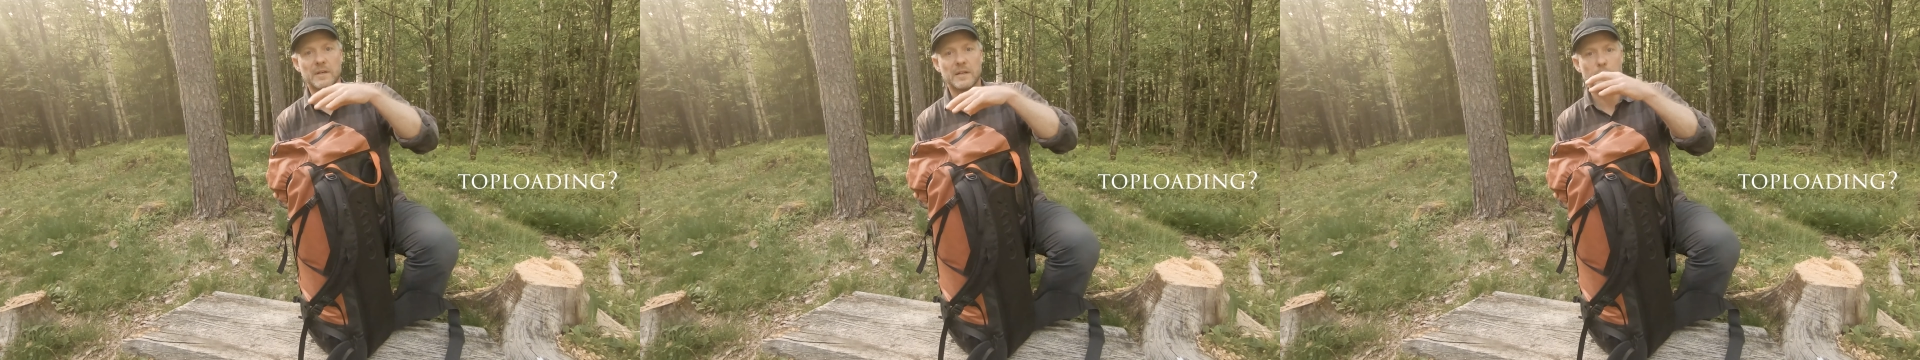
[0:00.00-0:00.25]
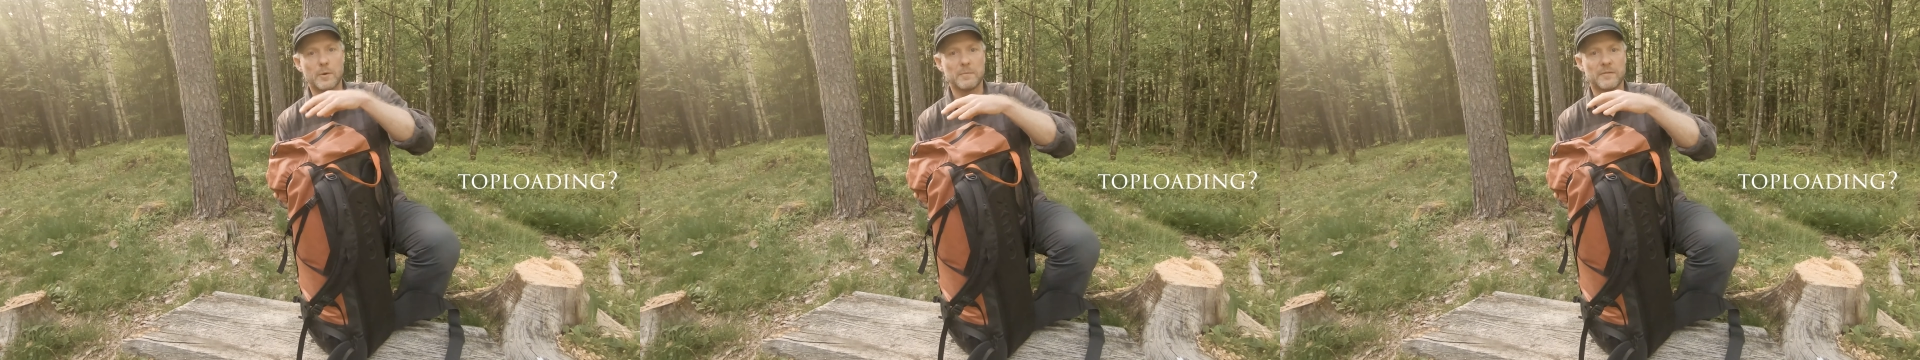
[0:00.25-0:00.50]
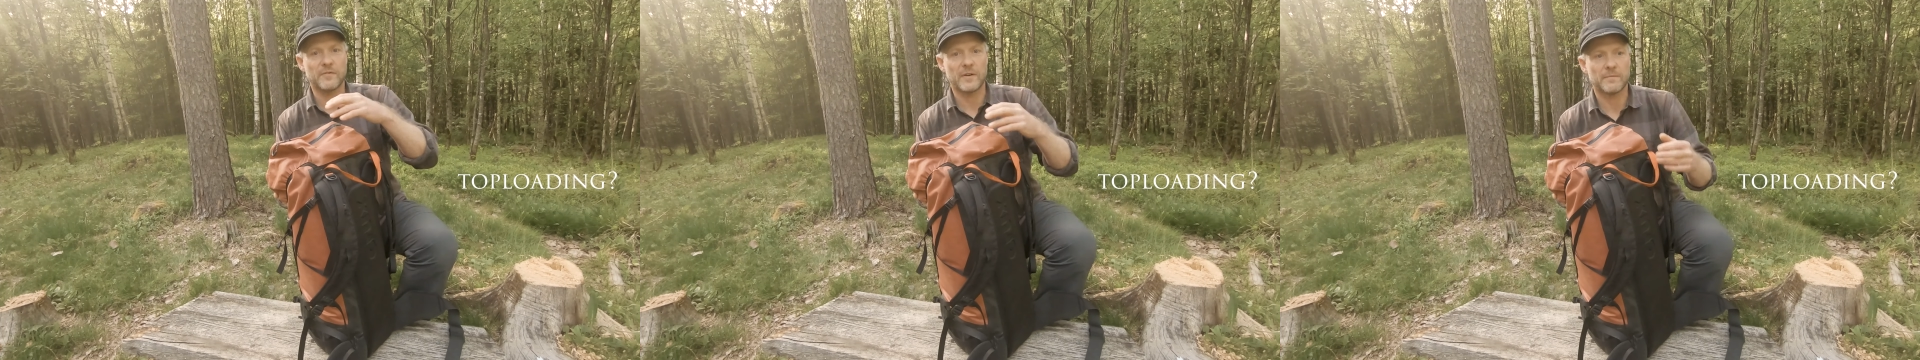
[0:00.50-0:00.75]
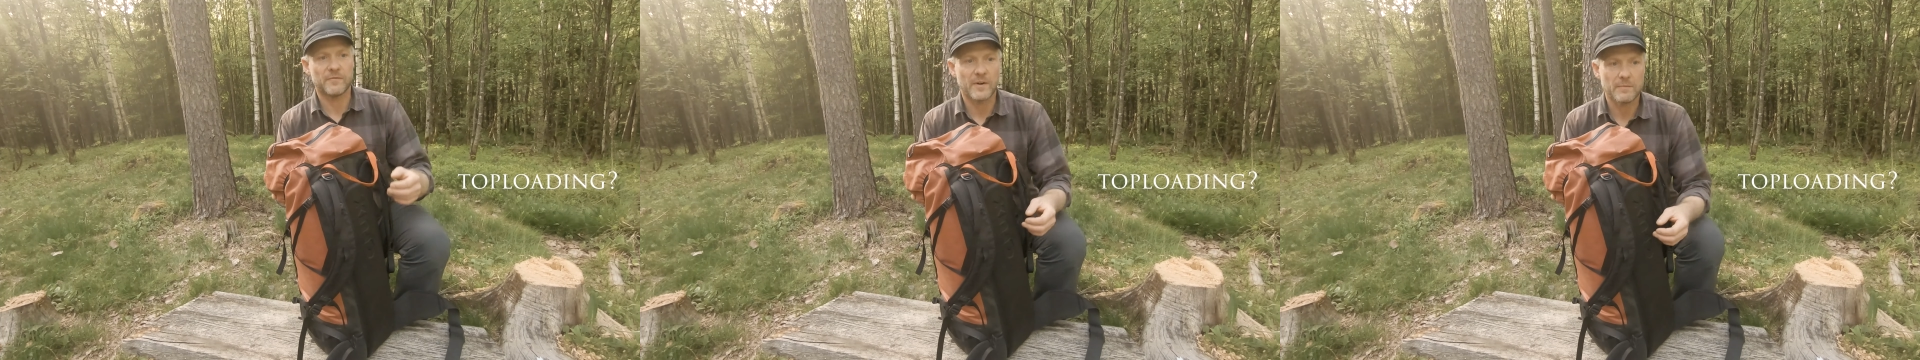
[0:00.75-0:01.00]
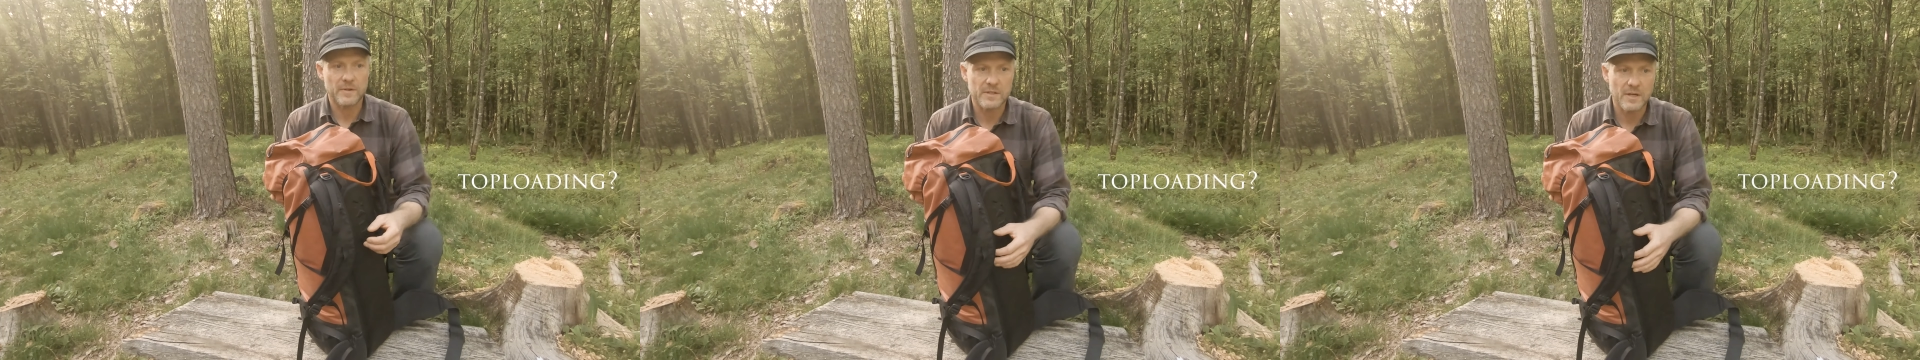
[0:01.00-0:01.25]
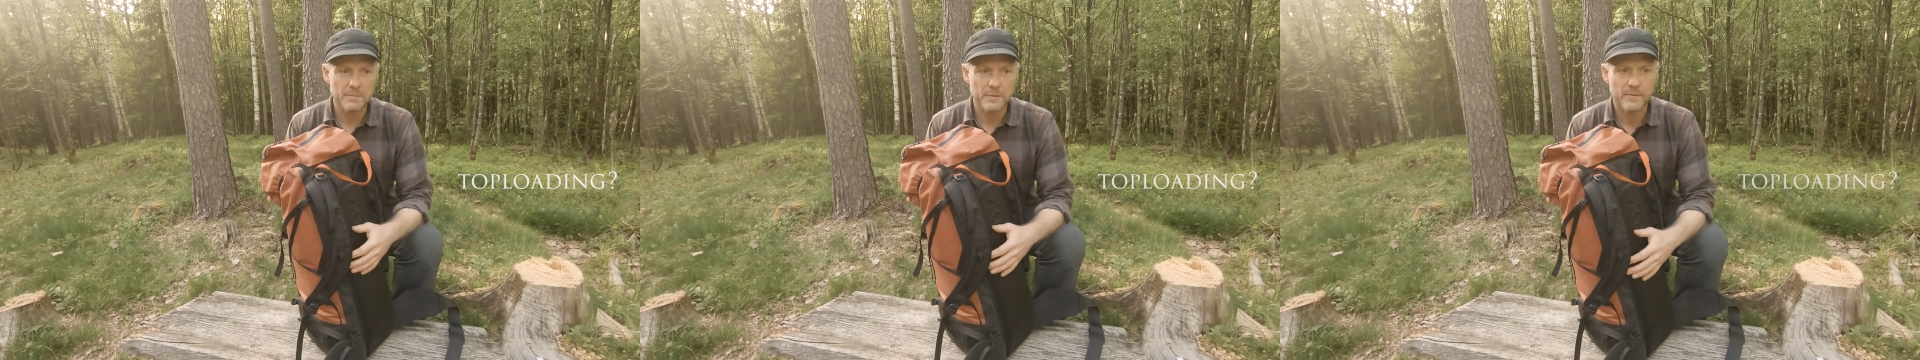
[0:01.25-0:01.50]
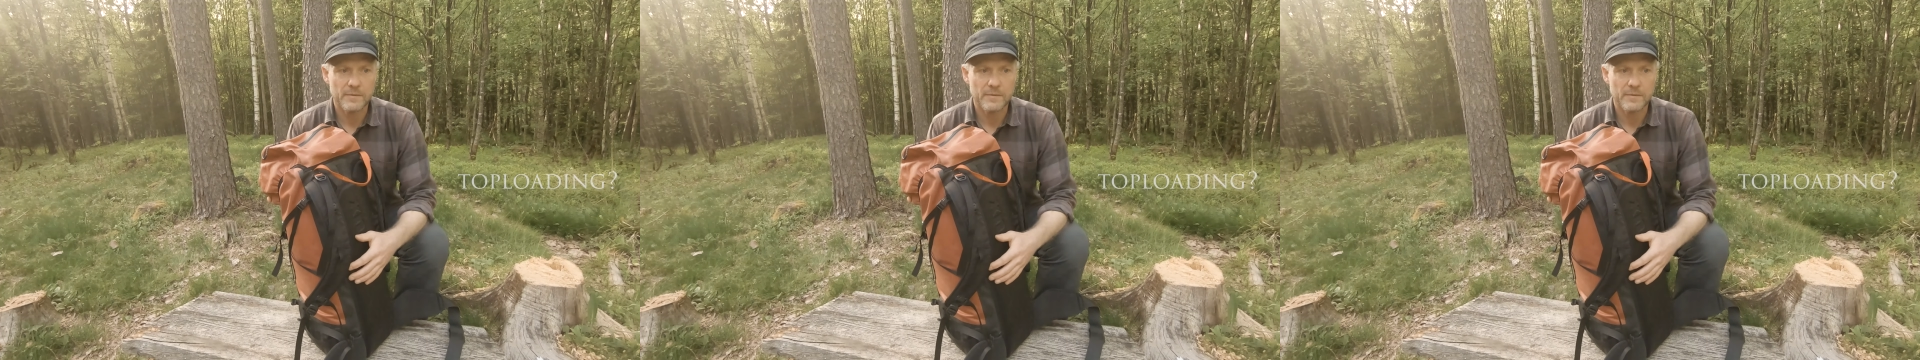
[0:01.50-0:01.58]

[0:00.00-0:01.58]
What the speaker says: in equipment from the top.